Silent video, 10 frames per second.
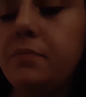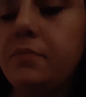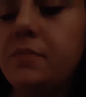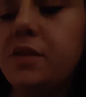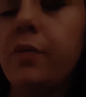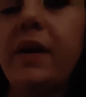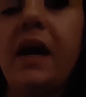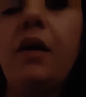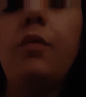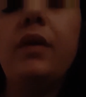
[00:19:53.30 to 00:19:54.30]
So when
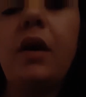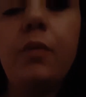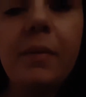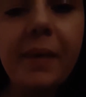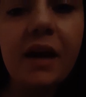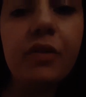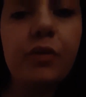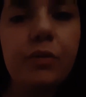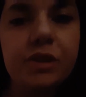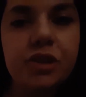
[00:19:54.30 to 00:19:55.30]
I went back
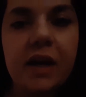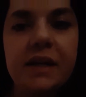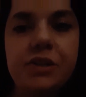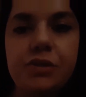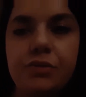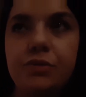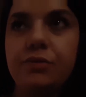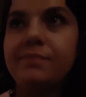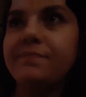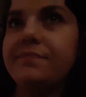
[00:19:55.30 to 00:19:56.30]
through and tried
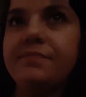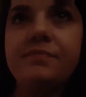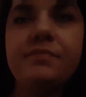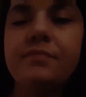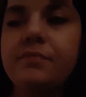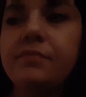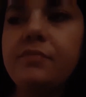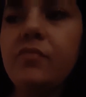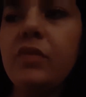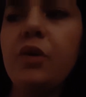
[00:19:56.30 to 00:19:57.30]
to
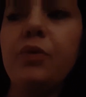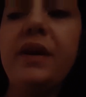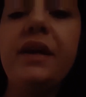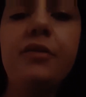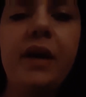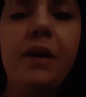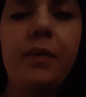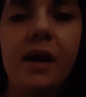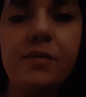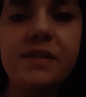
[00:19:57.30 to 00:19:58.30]
reiterate
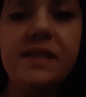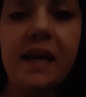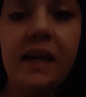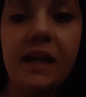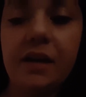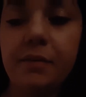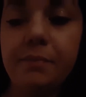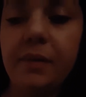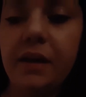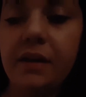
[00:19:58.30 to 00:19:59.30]
what I was saying in
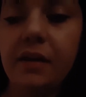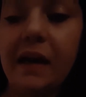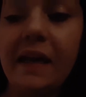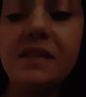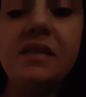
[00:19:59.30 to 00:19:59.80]
a I guess a